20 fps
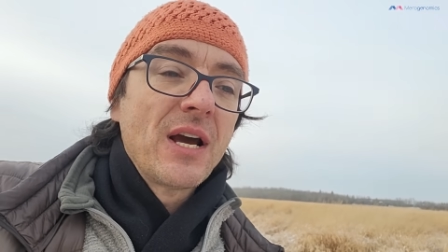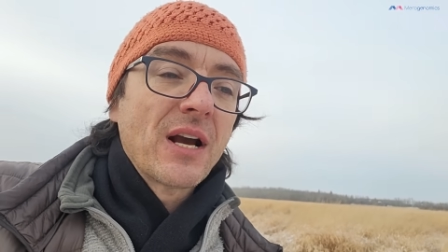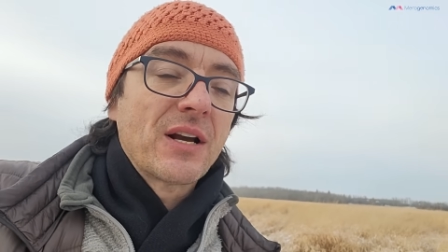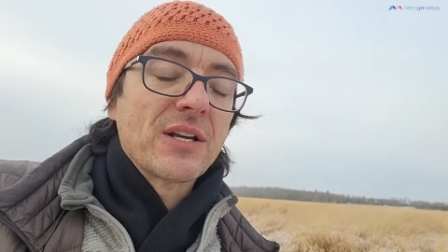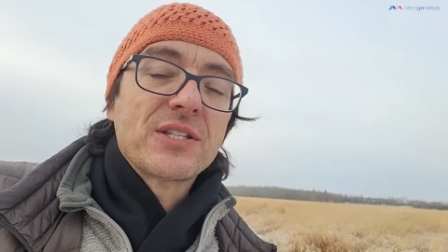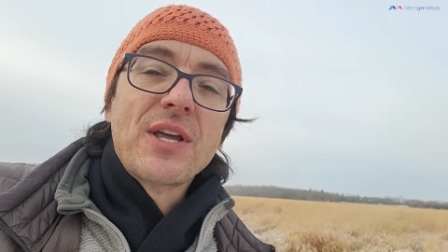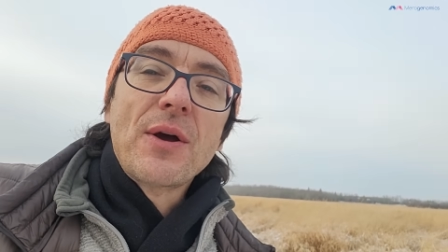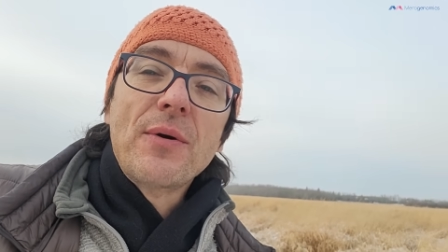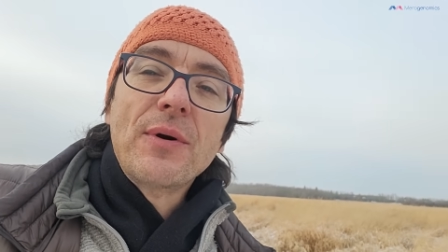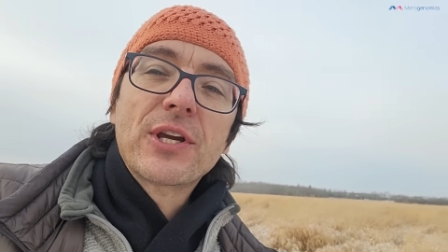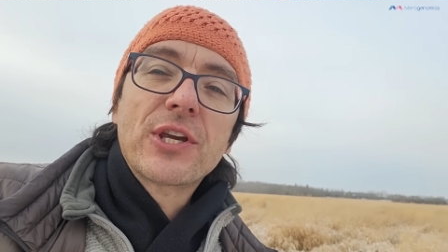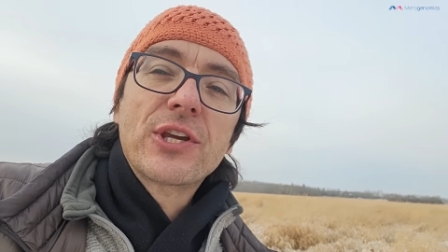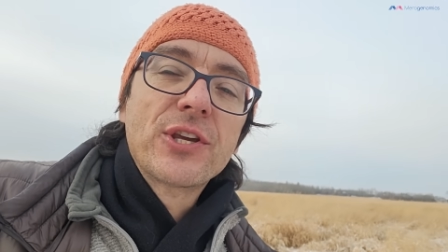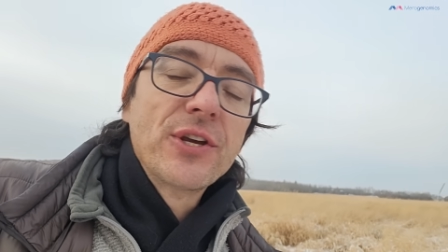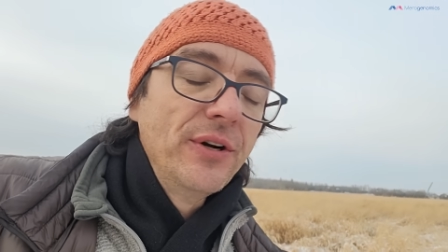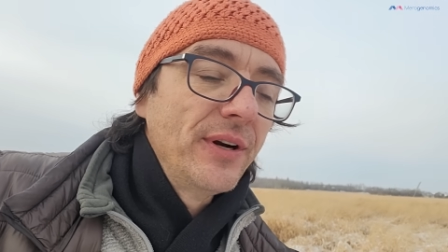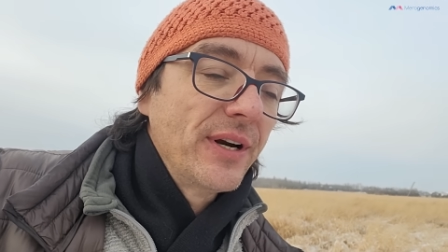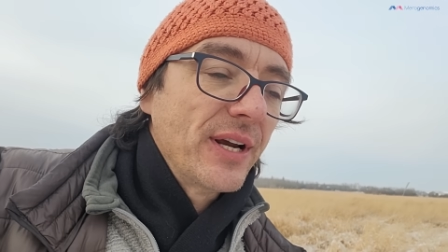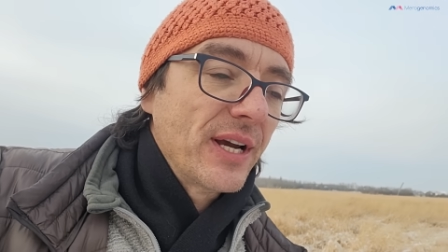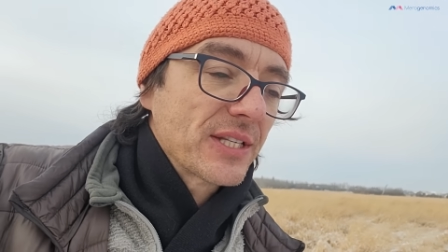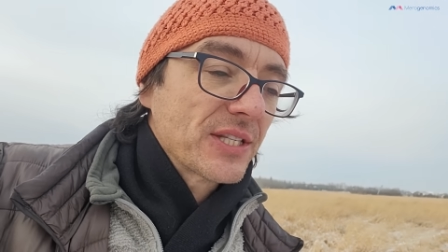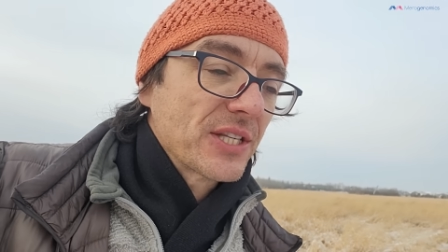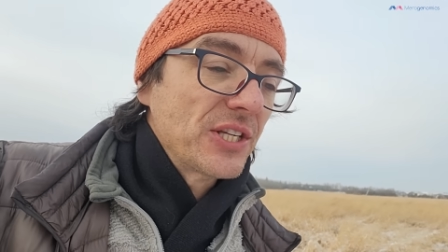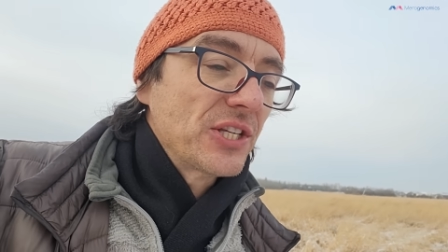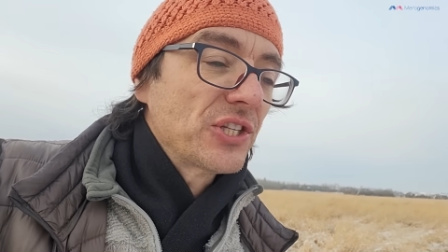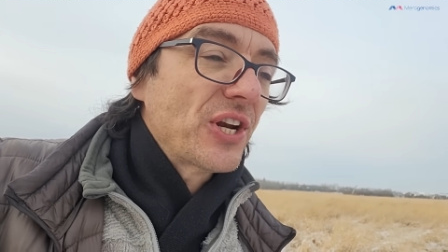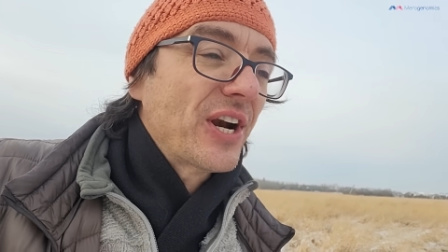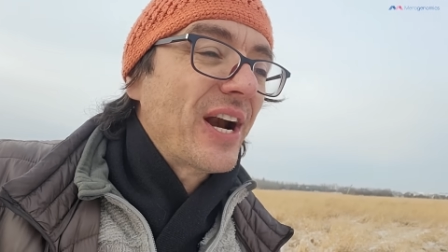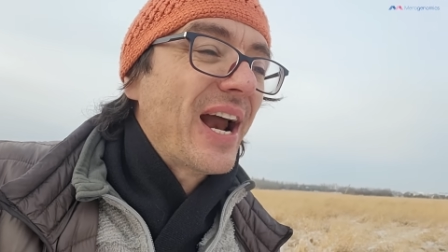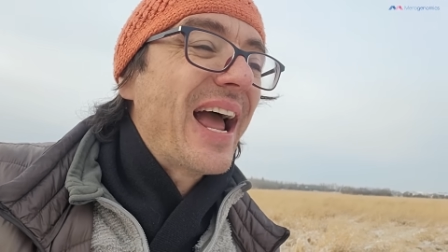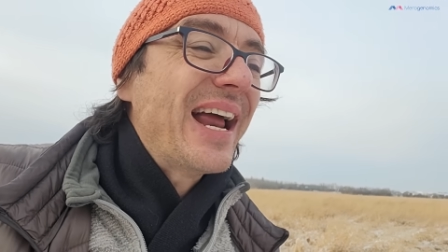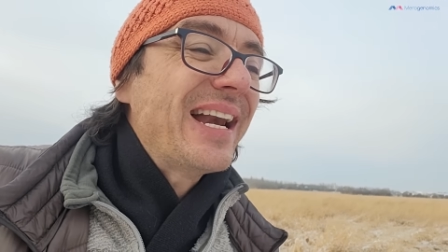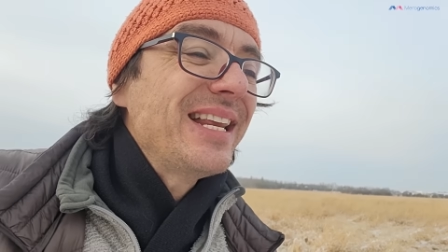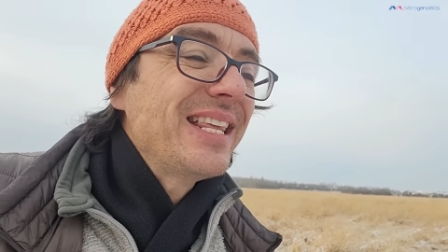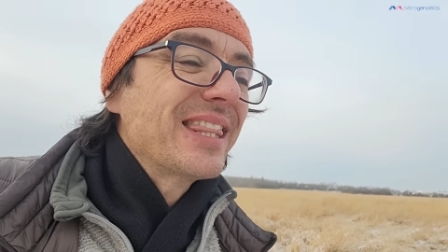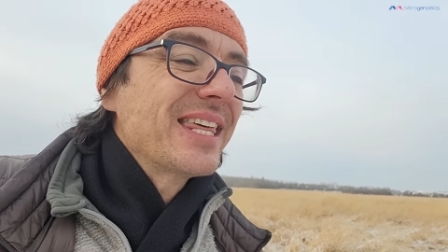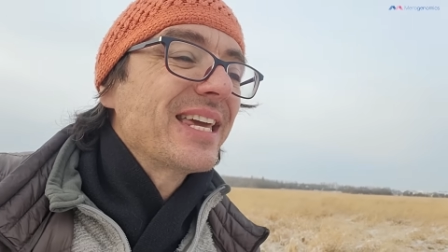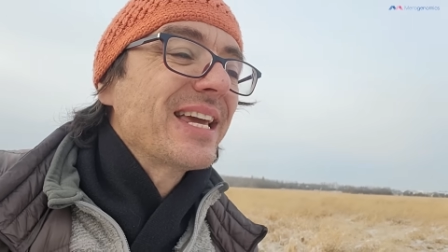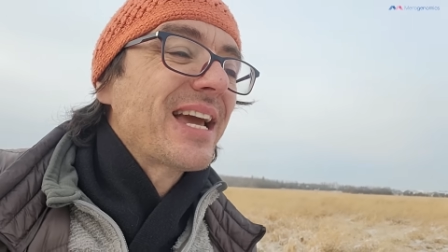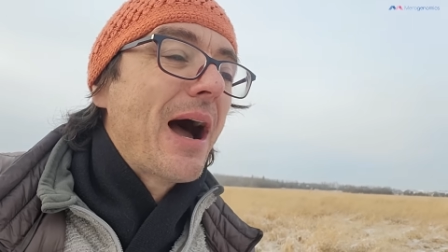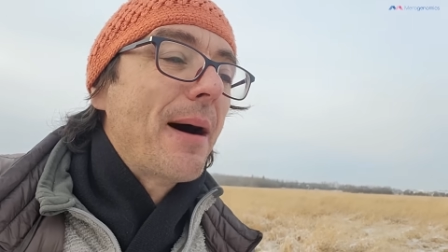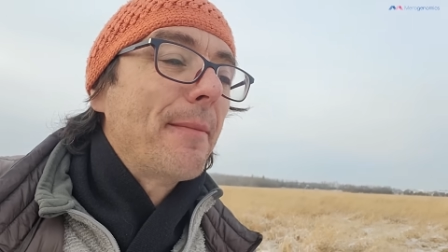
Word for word: because they were curious, is there anything